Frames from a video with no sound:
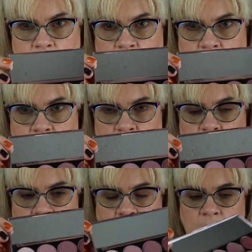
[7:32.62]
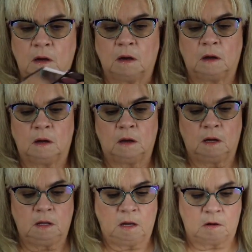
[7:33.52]
There.
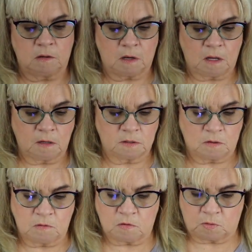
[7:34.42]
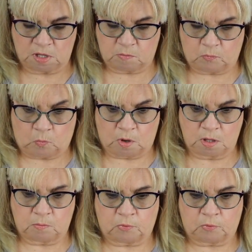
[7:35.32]
And here are the colors. Oh, they're really, really